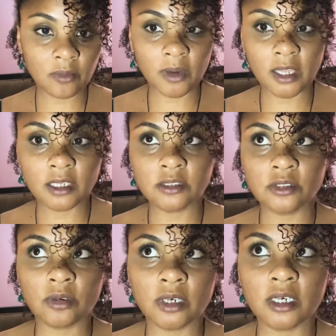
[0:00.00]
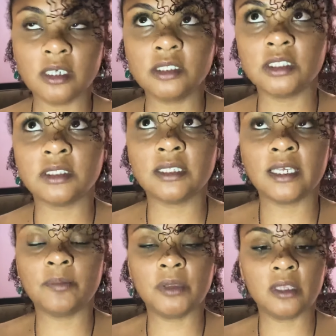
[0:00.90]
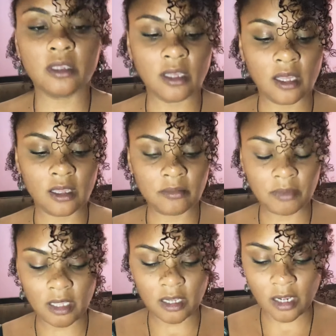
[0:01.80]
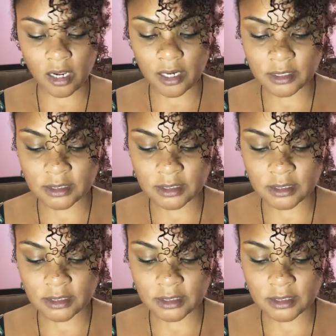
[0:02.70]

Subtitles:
ones, or just like cards